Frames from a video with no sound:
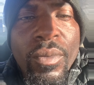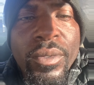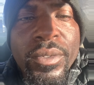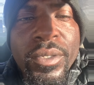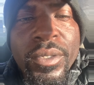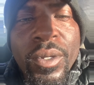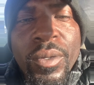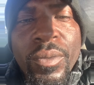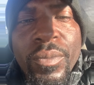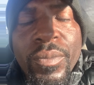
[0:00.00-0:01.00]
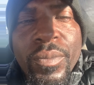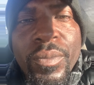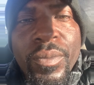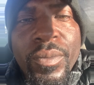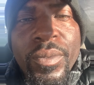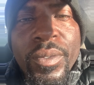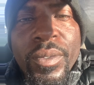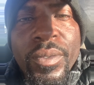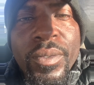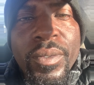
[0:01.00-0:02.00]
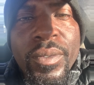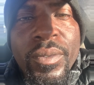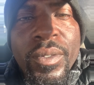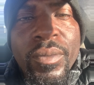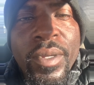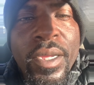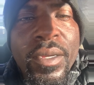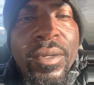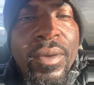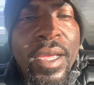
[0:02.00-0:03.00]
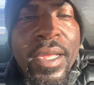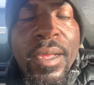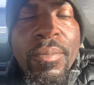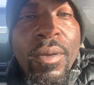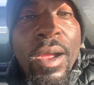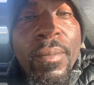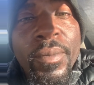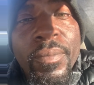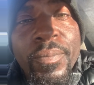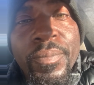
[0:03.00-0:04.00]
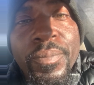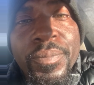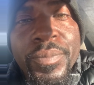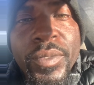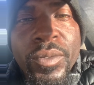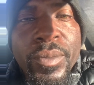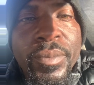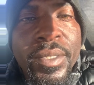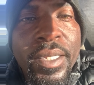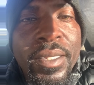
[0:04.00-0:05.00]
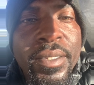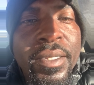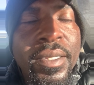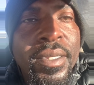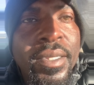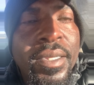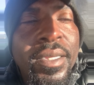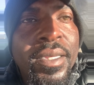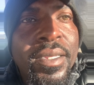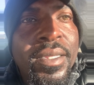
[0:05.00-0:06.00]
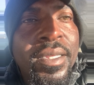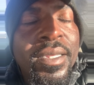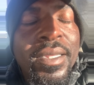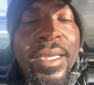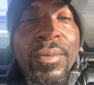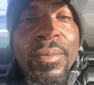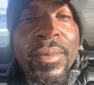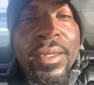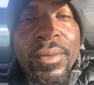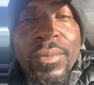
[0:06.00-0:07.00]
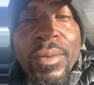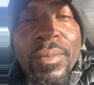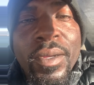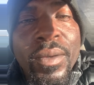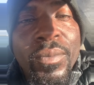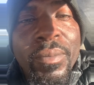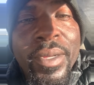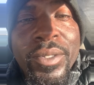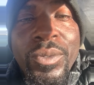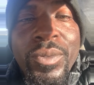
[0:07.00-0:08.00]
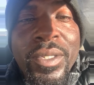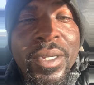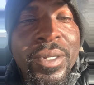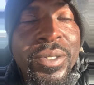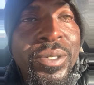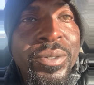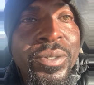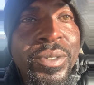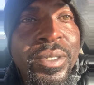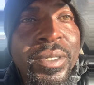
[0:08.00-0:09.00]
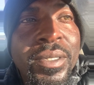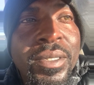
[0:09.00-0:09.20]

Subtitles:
So, you know, now I don't have that problem. You know what I'm saying? And then, like with my two younger children,